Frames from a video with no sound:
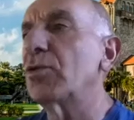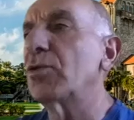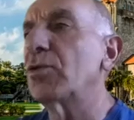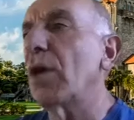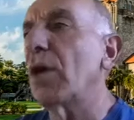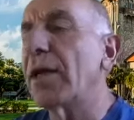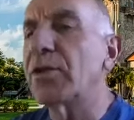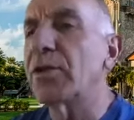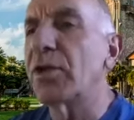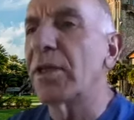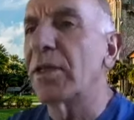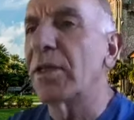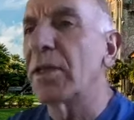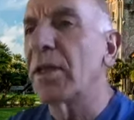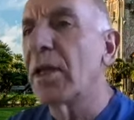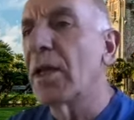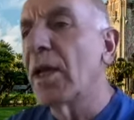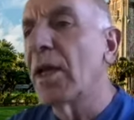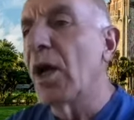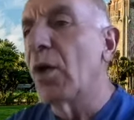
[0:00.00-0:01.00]
to add to
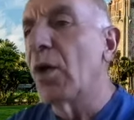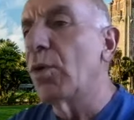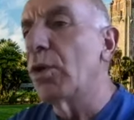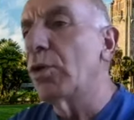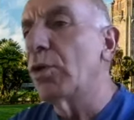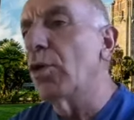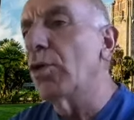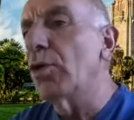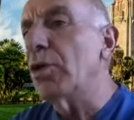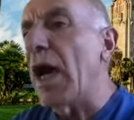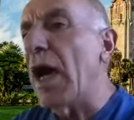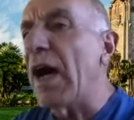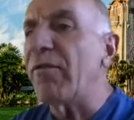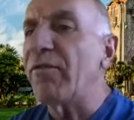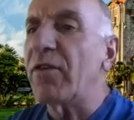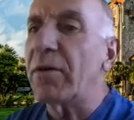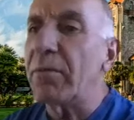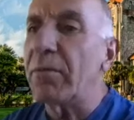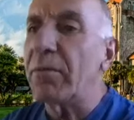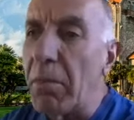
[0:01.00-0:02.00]
it, we don't
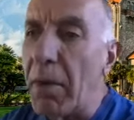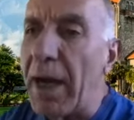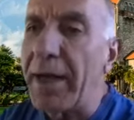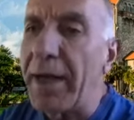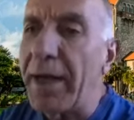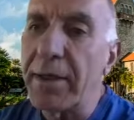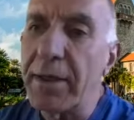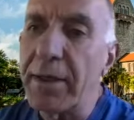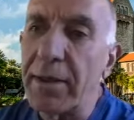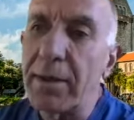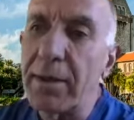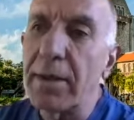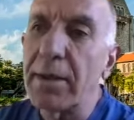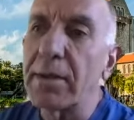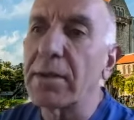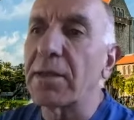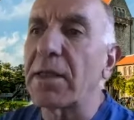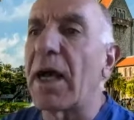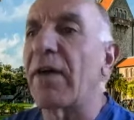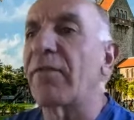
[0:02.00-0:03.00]
offer minor in
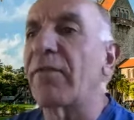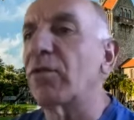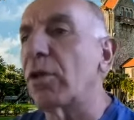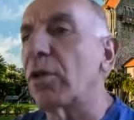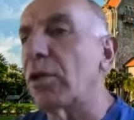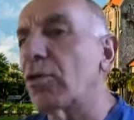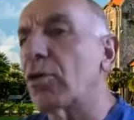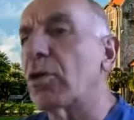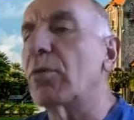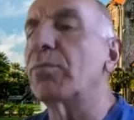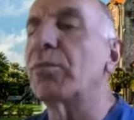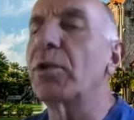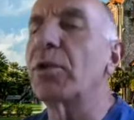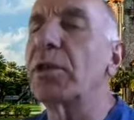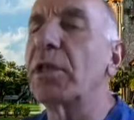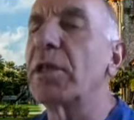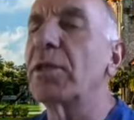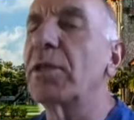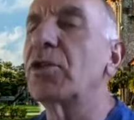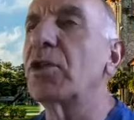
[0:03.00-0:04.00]
software or
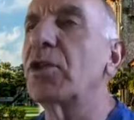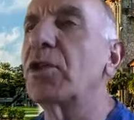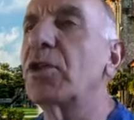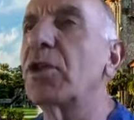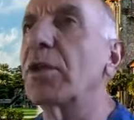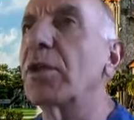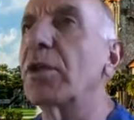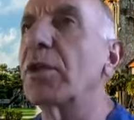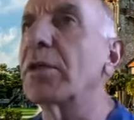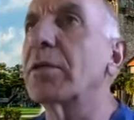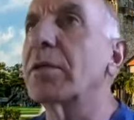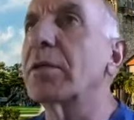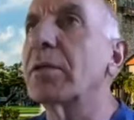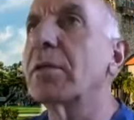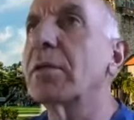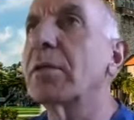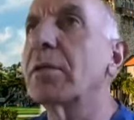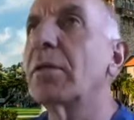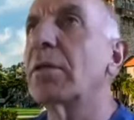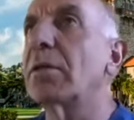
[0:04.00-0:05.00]
computer engineering.
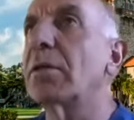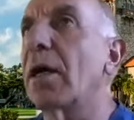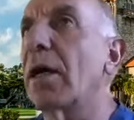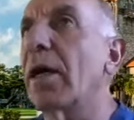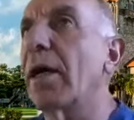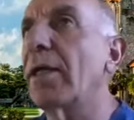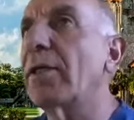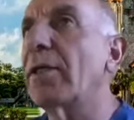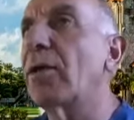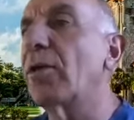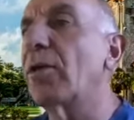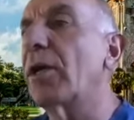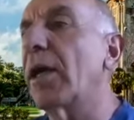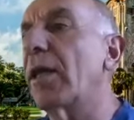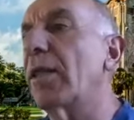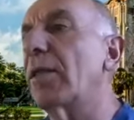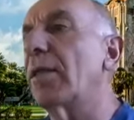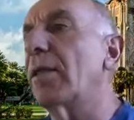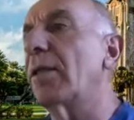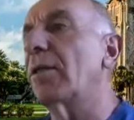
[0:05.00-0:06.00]

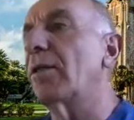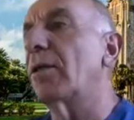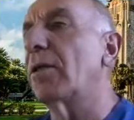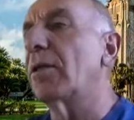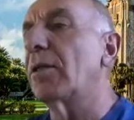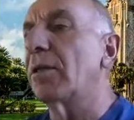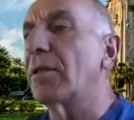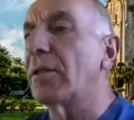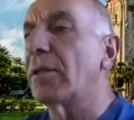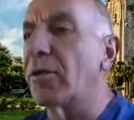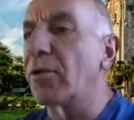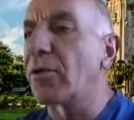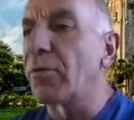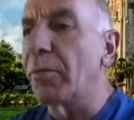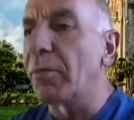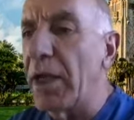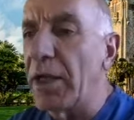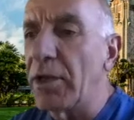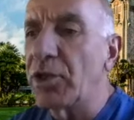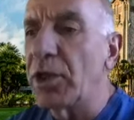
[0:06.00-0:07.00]
Your
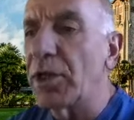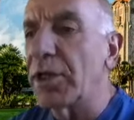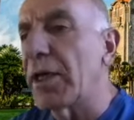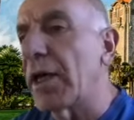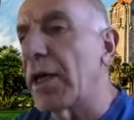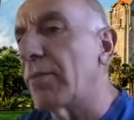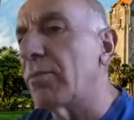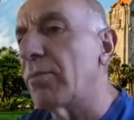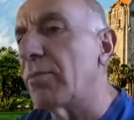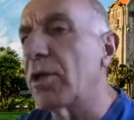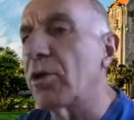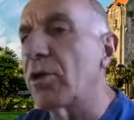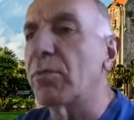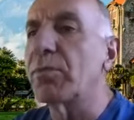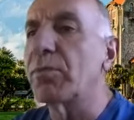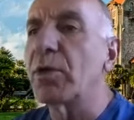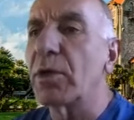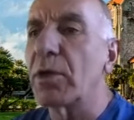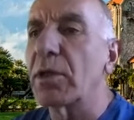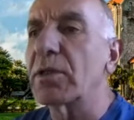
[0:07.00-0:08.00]
major can be
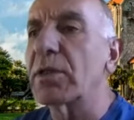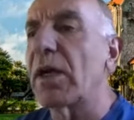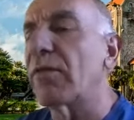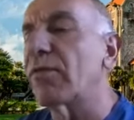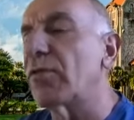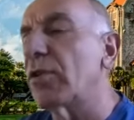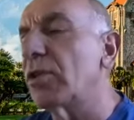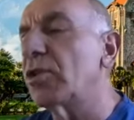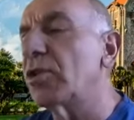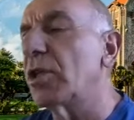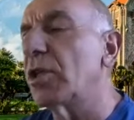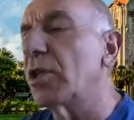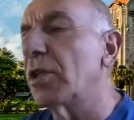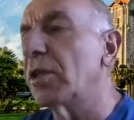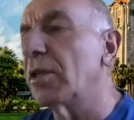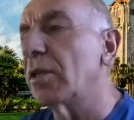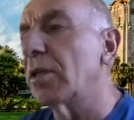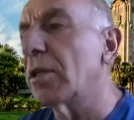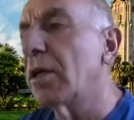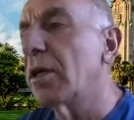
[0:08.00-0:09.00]
computer or software
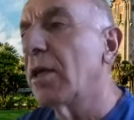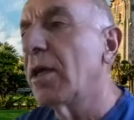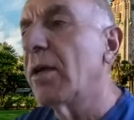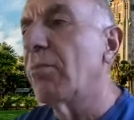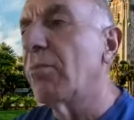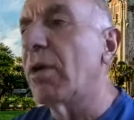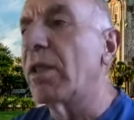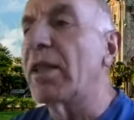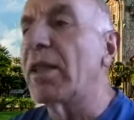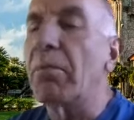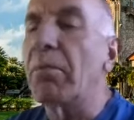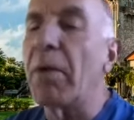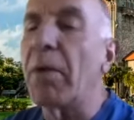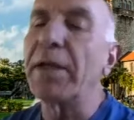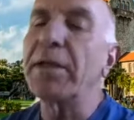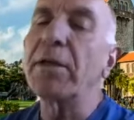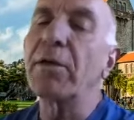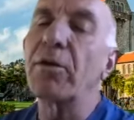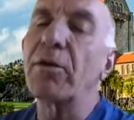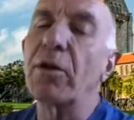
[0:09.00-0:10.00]
engineering, but the
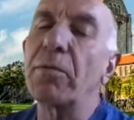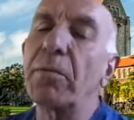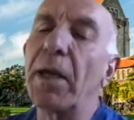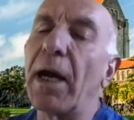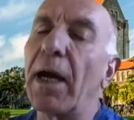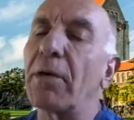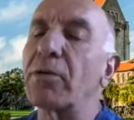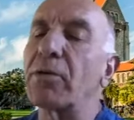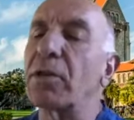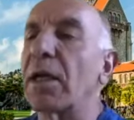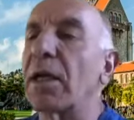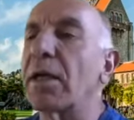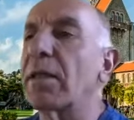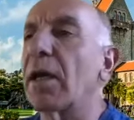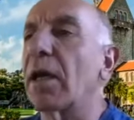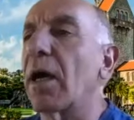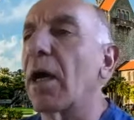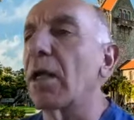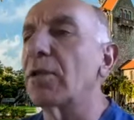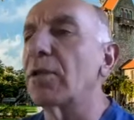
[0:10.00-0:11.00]
minor could be outside the
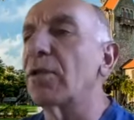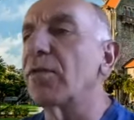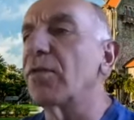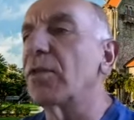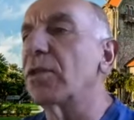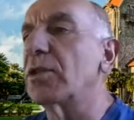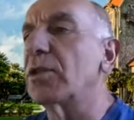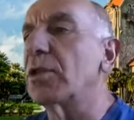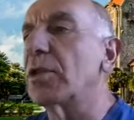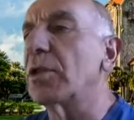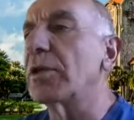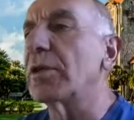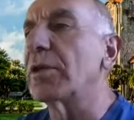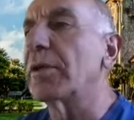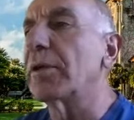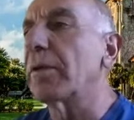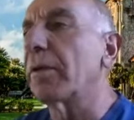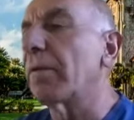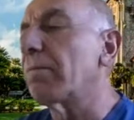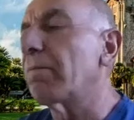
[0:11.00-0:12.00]
College of Engineering.